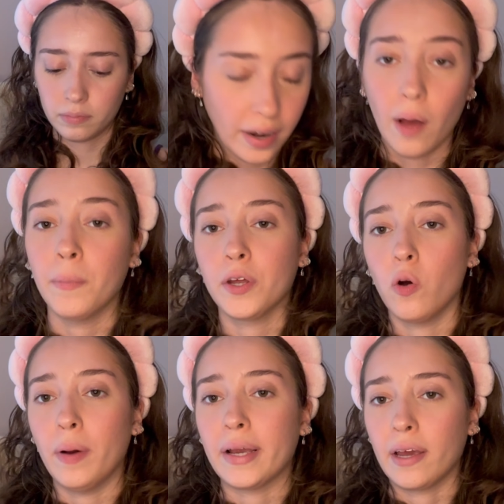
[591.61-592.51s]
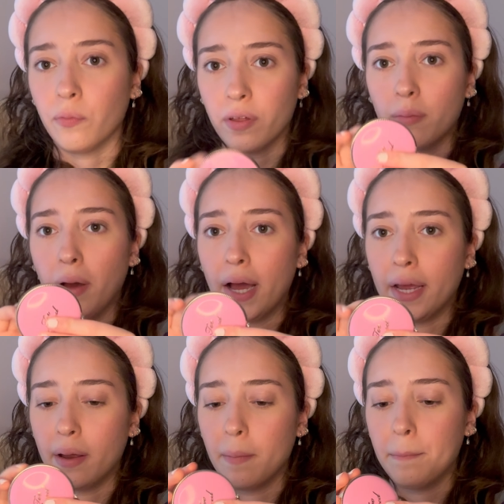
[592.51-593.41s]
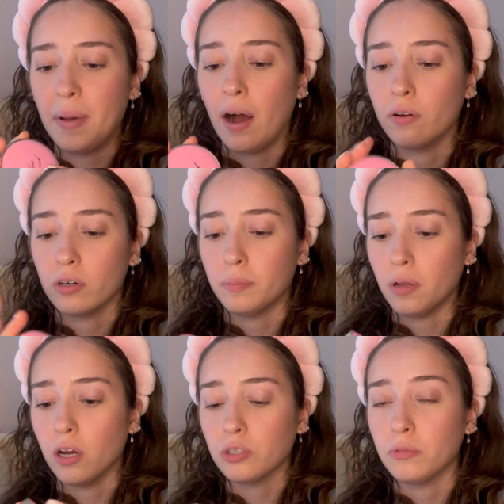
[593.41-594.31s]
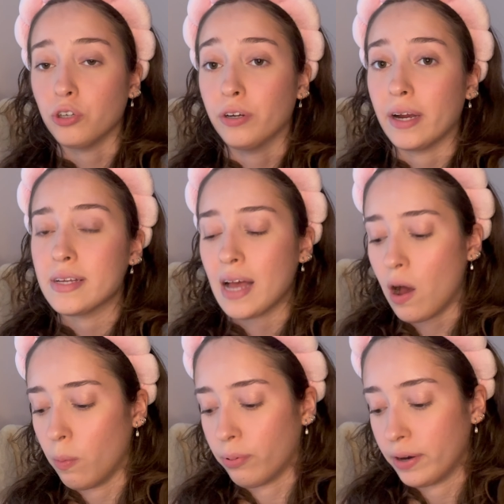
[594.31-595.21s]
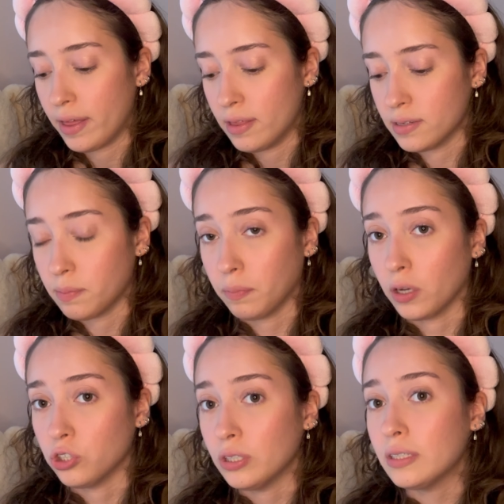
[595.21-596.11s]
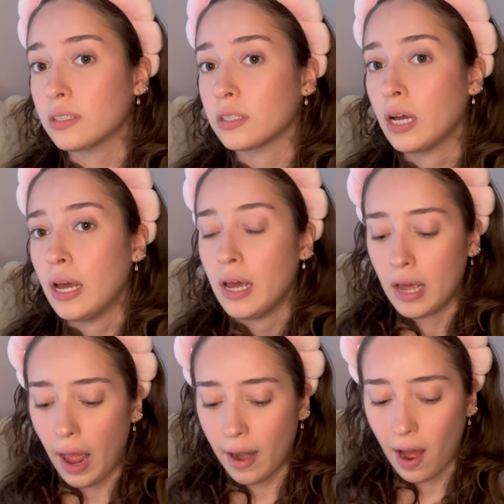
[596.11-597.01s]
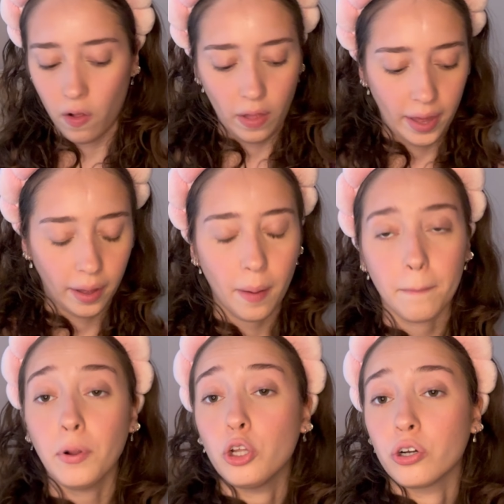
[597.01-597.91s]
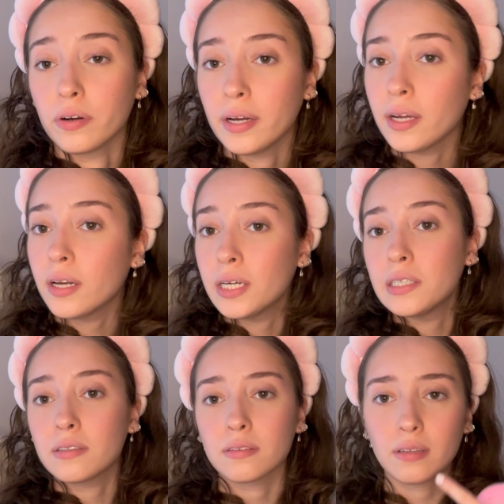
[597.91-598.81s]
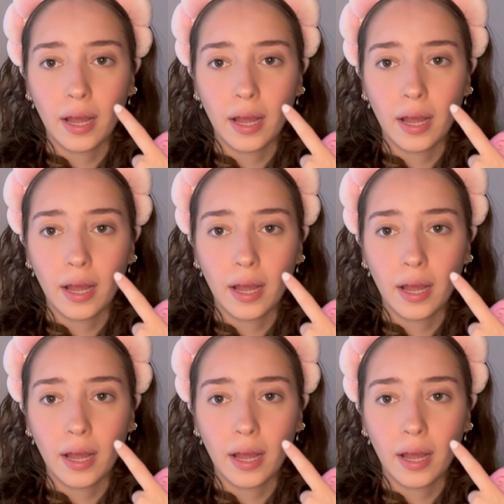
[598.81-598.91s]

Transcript: Now I'm gonna go back in with my powder blush. I'm gonna show you guys how pretty this blush is and how like blurring it is.